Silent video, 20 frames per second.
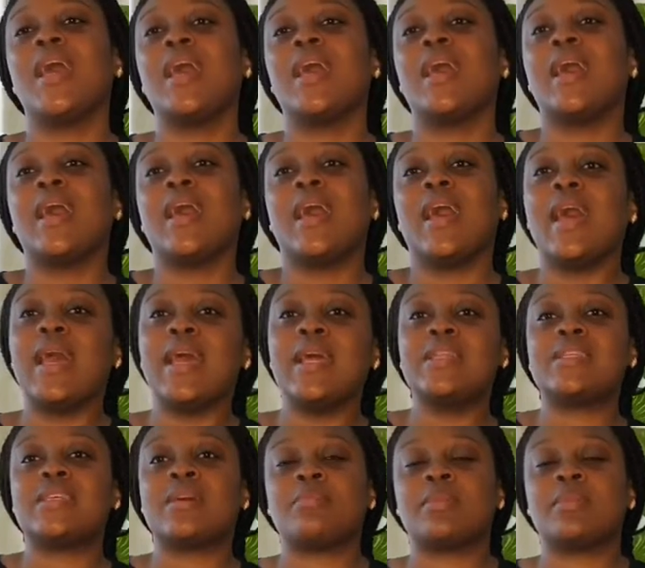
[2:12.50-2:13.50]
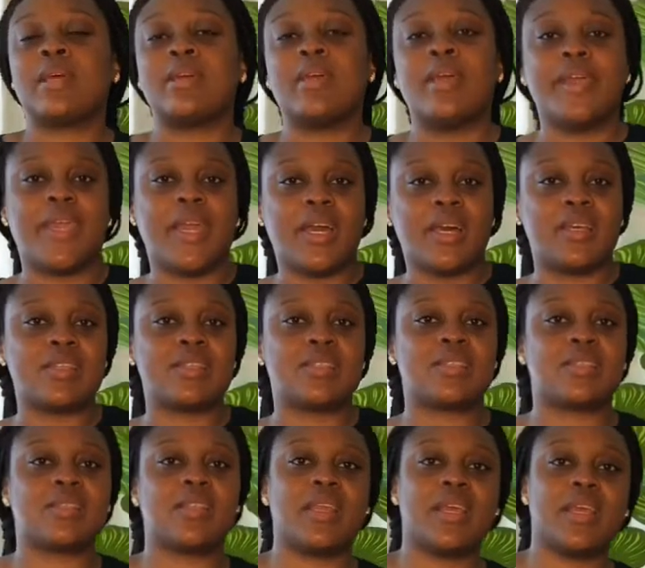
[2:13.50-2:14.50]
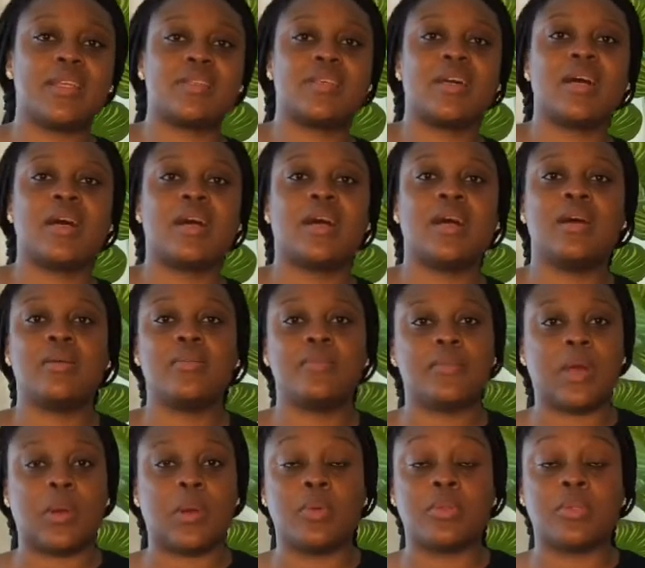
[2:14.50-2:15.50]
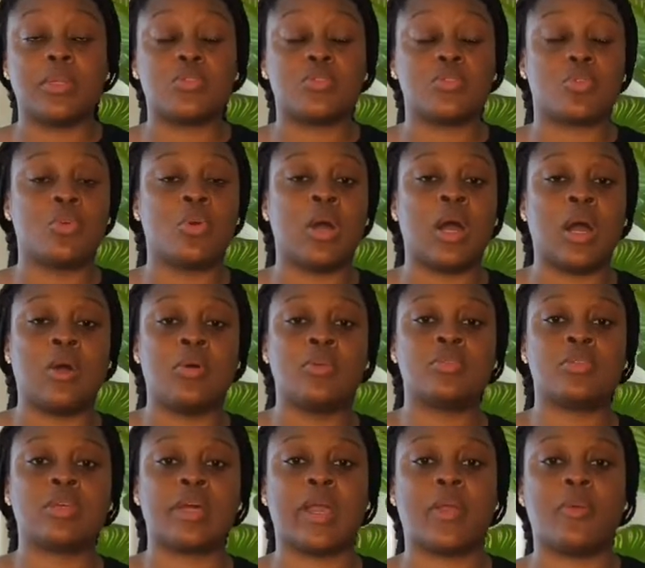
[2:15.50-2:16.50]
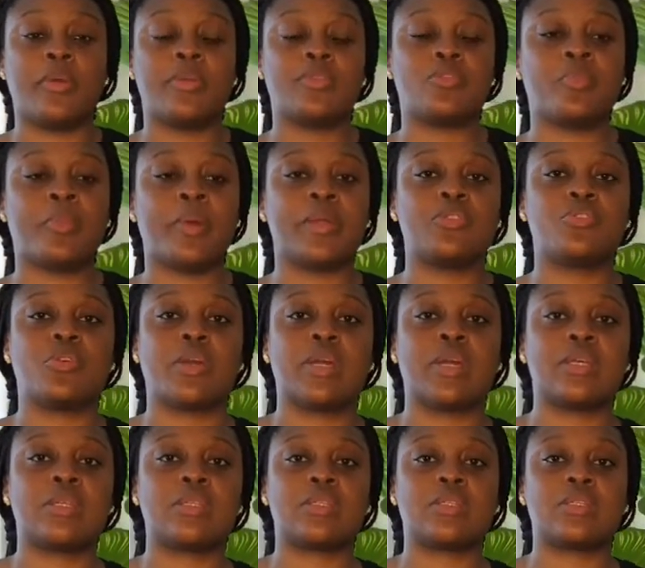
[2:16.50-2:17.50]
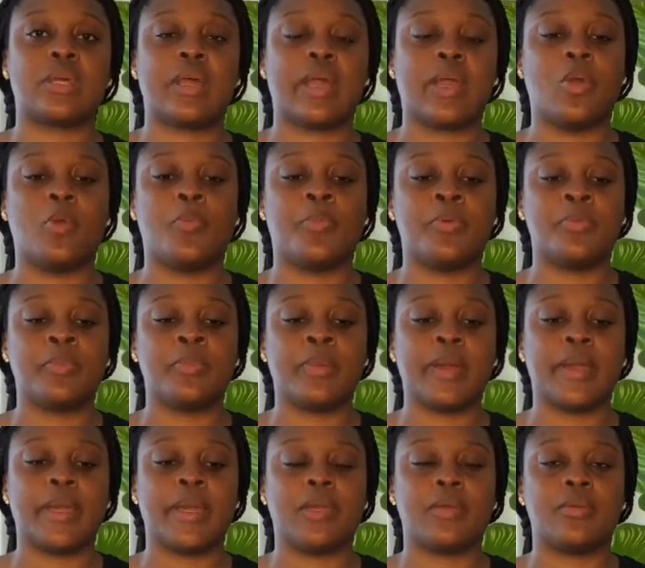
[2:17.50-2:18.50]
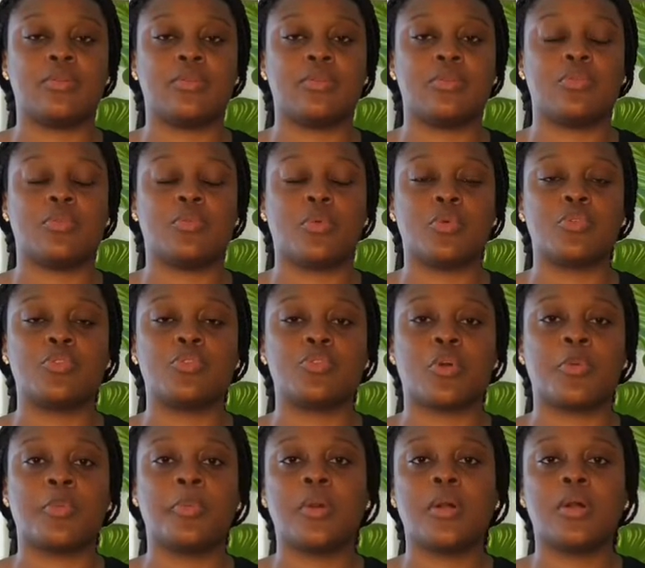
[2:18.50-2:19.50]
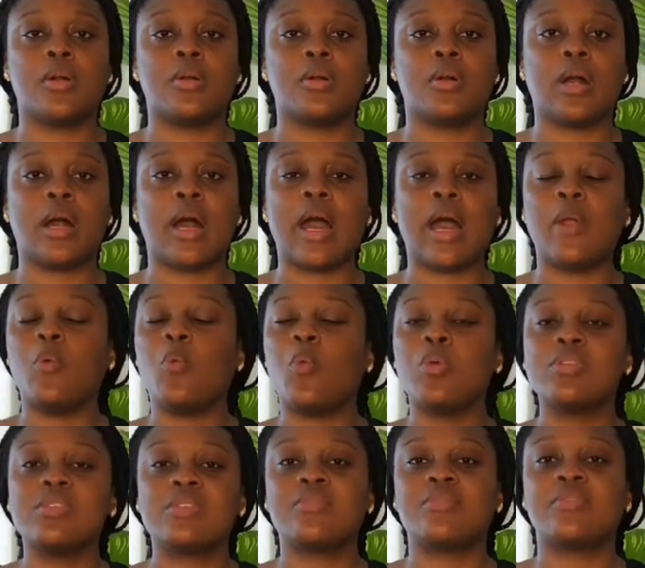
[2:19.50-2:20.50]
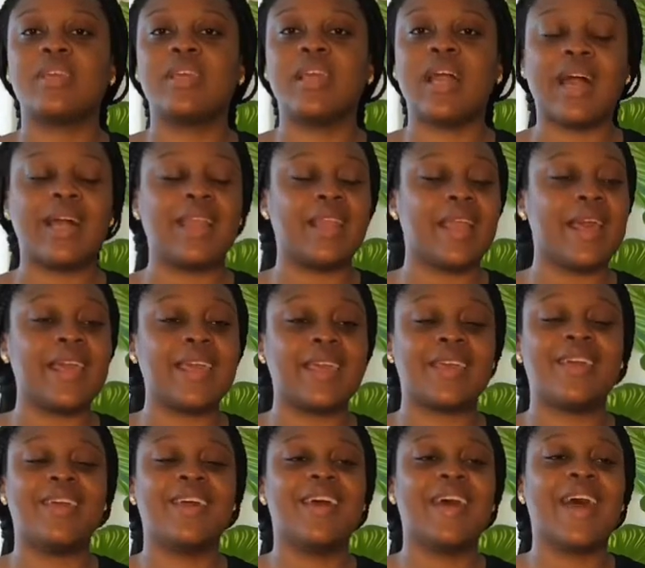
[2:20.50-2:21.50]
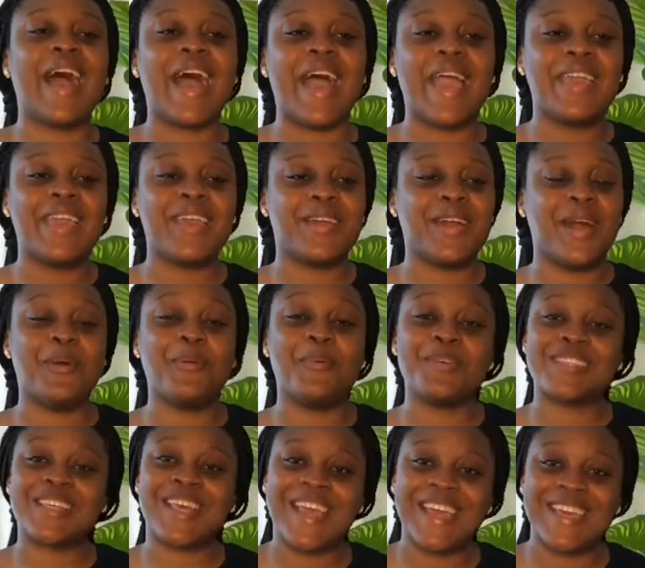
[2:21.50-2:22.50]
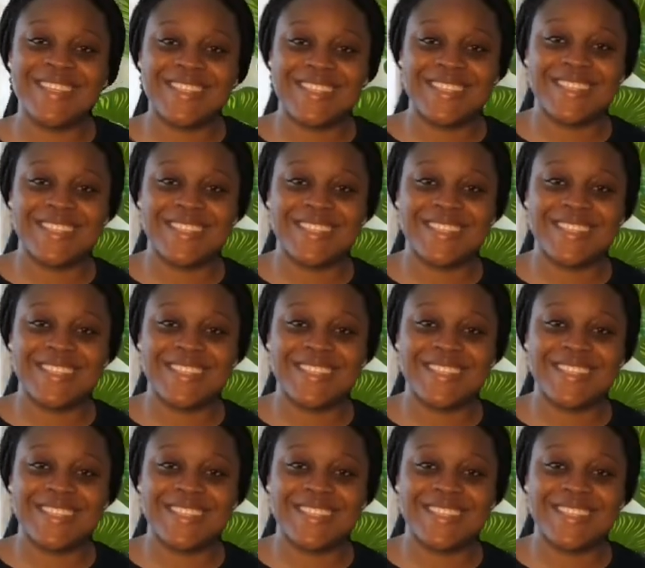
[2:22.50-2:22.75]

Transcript: And years later, I wanted to go out. I went to my dress. I opened my wardrobe. I wasn't like, I was 8.